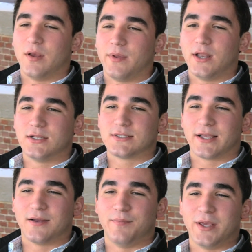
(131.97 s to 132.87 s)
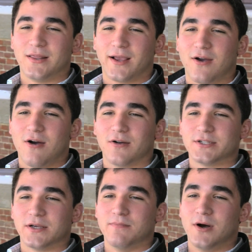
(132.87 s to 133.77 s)
I've been like a big like
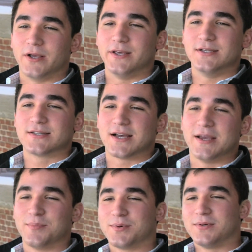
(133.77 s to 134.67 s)
Arctic Monkeys type